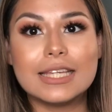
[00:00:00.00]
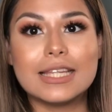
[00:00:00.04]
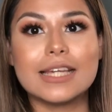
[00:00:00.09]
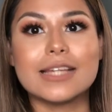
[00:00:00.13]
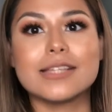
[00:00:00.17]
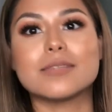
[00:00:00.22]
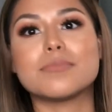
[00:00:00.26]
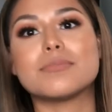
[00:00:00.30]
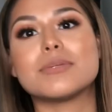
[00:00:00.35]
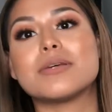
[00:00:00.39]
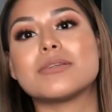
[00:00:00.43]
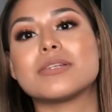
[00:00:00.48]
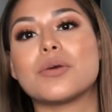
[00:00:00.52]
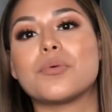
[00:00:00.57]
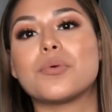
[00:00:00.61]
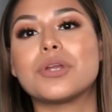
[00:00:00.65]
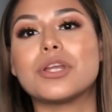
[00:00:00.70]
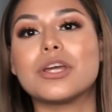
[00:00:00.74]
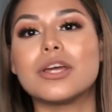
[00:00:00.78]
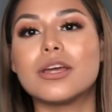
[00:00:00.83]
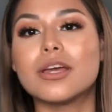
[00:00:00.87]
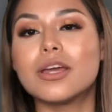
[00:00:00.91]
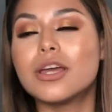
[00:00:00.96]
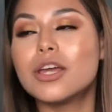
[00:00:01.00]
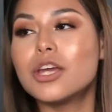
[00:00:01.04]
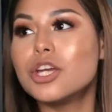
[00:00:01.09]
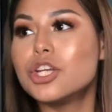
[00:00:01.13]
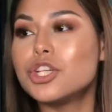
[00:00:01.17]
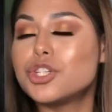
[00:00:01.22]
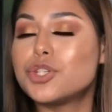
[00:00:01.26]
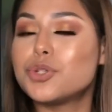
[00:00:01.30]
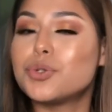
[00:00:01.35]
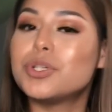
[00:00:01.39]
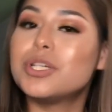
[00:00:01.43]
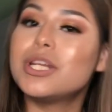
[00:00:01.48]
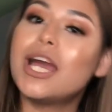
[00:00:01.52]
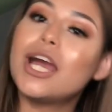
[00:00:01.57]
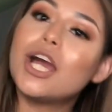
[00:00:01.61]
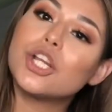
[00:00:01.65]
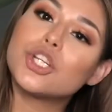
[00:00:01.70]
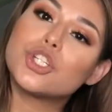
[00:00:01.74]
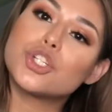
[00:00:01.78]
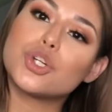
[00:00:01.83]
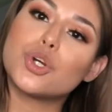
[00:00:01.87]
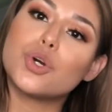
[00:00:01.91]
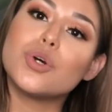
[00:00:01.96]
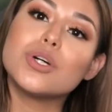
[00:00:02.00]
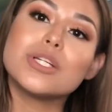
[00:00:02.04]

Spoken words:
Like sometimes I want to do natural,